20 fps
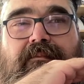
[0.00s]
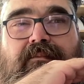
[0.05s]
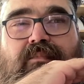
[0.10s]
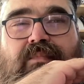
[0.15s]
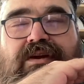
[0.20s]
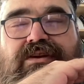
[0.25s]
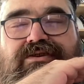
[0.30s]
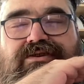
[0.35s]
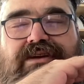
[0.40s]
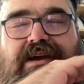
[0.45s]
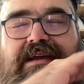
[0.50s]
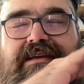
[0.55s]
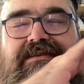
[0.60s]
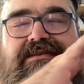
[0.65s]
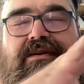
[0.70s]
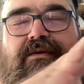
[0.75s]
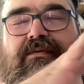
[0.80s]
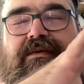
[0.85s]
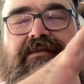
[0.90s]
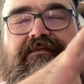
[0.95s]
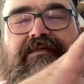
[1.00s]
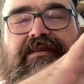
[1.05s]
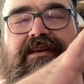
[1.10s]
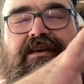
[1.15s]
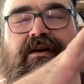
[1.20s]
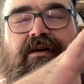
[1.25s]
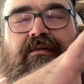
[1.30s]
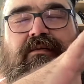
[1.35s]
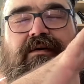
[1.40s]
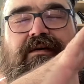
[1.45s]
which I don't even
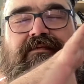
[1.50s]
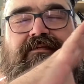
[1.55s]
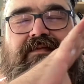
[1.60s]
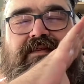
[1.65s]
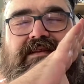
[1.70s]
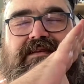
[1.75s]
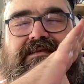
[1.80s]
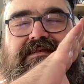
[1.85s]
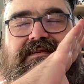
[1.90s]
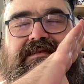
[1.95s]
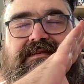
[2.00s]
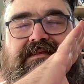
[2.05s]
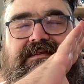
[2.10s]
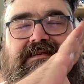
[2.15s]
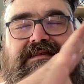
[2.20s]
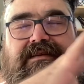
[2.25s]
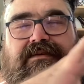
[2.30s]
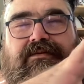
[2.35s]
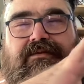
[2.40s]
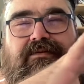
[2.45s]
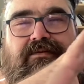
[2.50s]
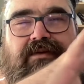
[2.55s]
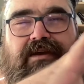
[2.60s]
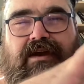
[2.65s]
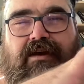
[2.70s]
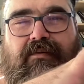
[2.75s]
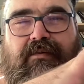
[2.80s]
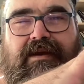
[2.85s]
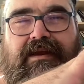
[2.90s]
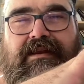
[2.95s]
know if it's still
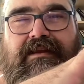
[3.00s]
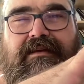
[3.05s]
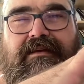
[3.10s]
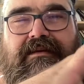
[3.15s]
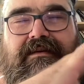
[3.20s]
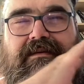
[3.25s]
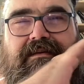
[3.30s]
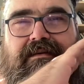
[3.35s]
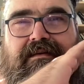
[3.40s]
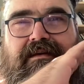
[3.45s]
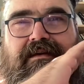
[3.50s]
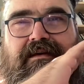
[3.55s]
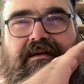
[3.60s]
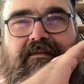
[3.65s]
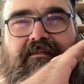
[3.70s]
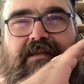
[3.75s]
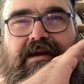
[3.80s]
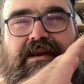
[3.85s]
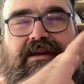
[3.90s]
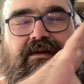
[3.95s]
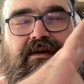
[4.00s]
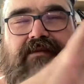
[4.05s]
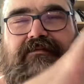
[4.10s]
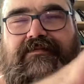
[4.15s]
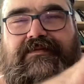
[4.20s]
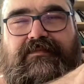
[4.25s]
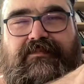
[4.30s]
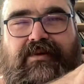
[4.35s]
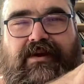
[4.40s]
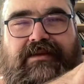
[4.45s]
going. I know
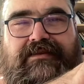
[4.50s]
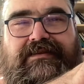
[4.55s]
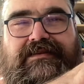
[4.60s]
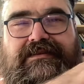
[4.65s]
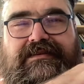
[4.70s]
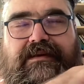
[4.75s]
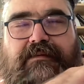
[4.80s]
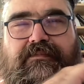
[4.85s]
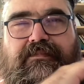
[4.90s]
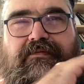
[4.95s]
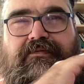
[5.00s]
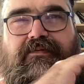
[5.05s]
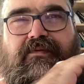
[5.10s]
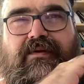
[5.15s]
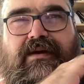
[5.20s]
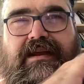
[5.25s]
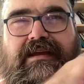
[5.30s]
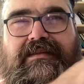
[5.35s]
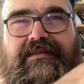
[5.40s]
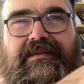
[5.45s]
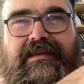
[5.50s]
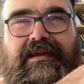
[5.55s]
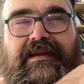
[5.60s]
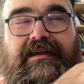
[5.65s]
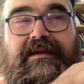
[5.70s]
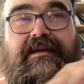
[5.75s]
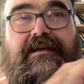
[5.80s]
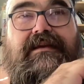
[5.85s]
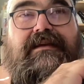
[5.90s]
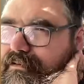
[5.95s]
I've brought this up before. I
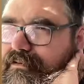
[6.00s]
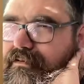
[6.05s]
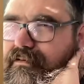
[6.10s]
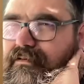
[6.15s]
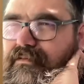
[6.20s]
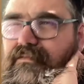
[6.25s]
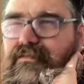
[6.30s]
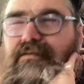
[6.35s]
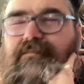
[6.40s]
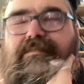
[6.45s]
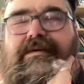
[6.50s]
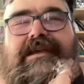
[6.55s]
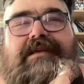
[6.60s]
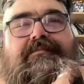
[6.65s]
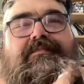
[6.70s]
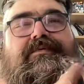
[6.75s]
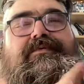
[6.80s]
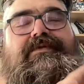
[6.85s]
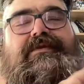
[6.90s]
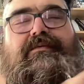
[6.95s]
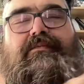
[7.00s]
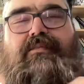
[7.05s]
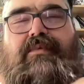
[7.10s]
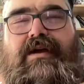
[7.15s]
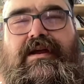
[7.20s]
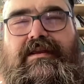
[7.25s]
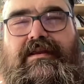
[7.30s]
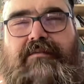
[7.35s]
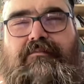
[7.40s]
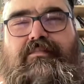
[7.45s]
think the people that
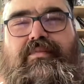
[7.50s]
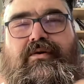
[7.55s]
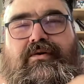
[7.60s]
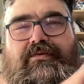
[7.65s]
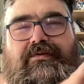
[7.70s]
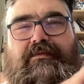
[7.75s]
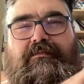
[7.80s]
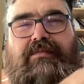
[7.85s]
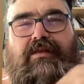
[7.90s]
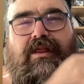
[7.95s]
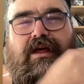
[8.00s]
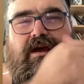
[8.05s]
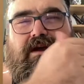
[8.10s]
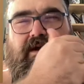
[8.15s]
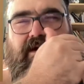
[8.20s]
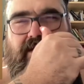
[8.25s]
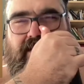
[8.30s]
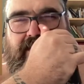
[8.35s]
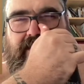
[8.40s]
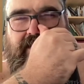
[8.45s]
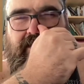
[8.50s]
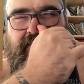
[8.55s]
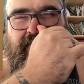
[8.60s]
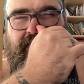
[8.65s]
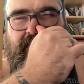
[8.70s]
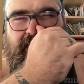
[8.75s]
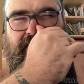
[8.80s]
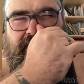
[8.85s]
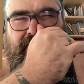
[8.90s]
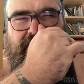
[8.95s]
run it pulled the plug on it
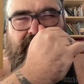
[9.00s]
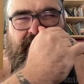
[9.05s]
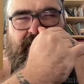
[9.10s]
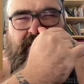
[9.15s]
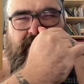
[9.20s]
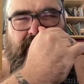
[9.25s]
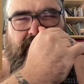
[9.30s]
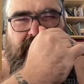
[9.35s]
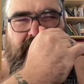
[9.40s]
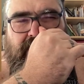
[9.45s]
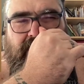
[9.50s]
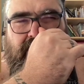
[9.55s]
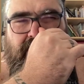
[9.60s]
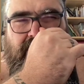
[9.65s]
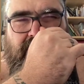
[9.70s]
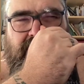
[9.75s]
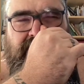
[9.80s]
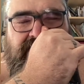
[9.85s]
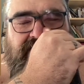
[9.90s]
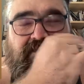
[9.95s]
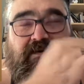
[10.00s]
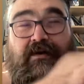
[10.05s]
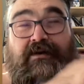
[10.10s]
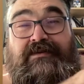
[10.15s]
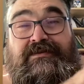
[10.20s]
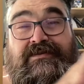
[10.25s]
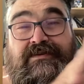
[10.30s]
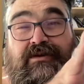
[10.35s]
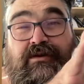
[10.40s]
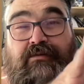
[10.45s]
as far
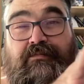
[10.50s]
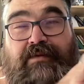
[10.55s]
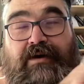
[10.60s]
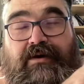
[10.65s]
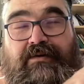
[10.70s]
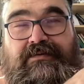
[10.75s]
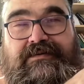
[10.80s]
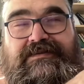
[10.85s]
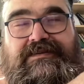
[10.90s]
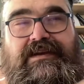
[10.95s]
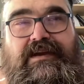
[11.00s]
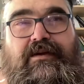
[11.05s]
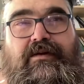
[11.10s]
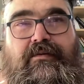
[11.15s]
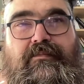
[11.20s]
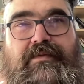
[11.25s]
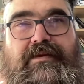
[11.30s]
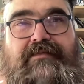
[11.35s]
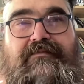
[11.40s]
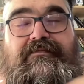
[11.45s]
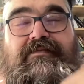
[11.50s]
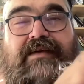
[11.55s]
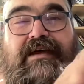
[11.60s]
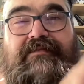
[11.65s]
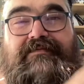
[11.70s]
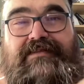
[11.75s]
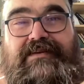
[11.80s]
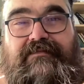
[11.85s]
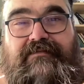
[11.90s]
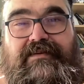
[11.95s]
as new posts go, but have
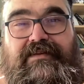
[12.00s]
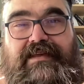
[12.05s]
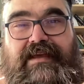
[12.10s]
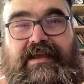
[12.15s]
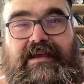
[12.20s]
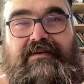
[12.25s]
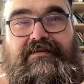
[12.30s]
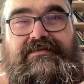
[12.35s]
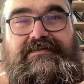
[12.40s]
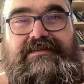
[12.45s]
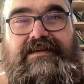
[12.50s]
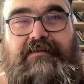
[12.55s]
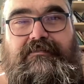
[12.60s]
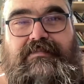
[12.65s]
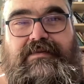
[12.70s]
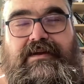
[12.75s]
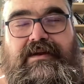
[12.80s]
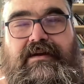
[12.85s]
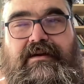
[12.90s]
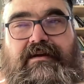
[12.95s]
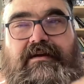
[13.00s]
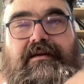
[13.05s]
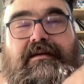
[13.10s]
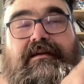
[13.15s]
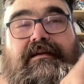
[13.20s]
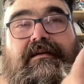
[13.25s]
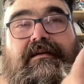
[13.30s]
left everything else up there